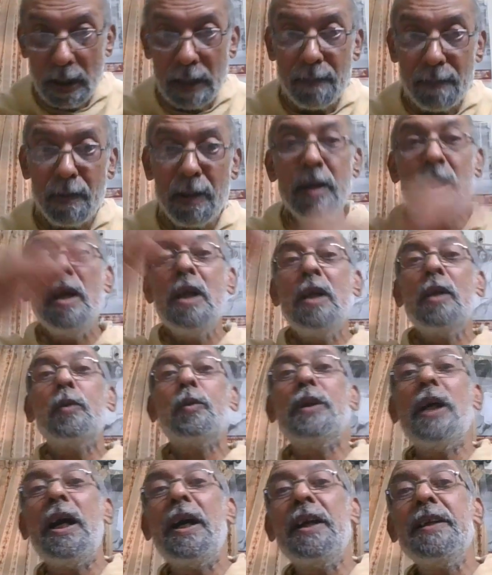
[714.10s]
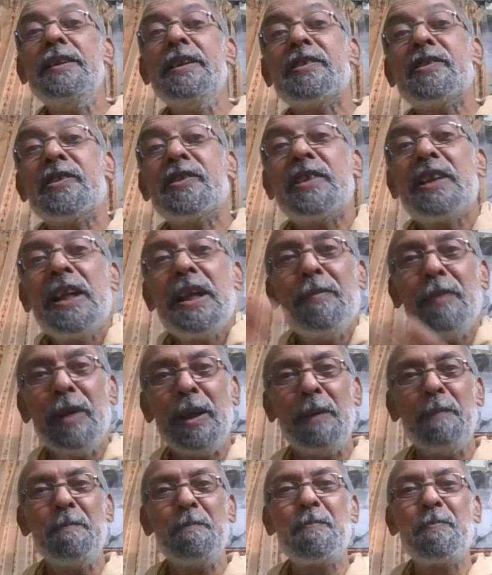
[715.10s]
level to the highest
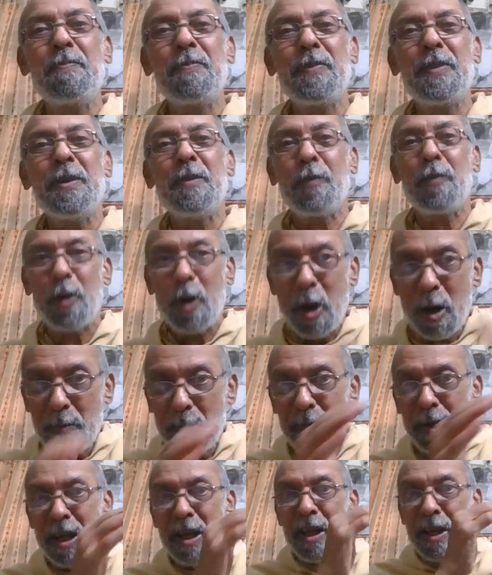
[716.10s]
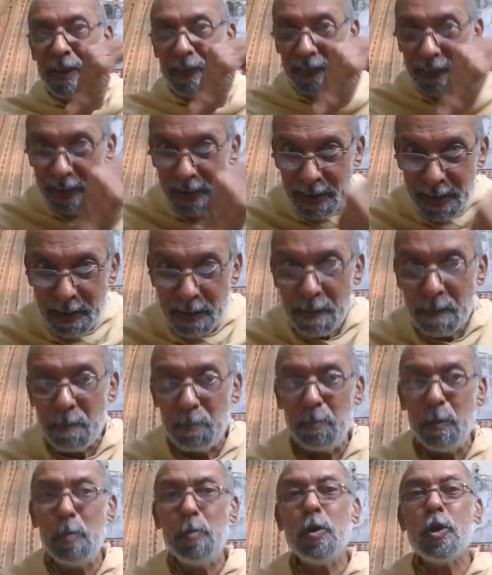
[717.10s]
level. From the
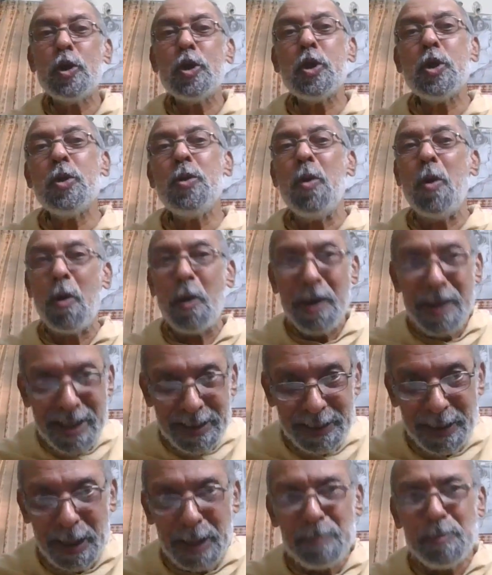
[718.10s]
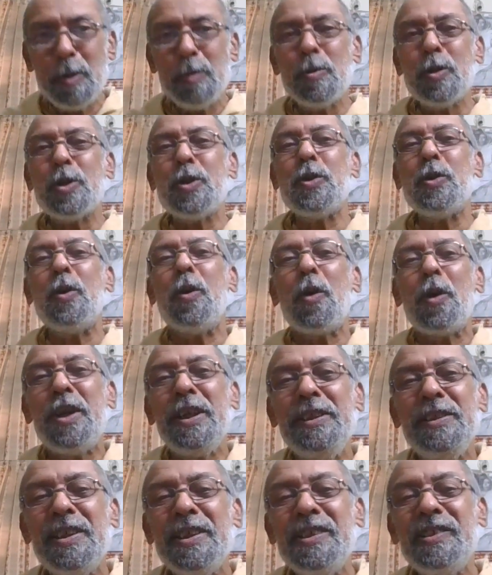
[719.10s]
Mumukshu, ordinary Mumukshu,
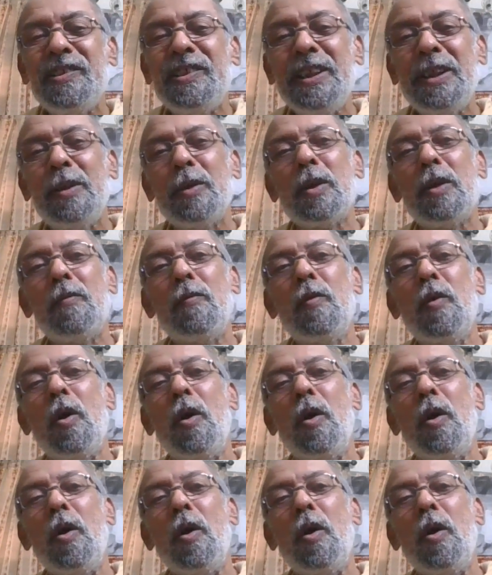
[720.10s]
ordinary seeker of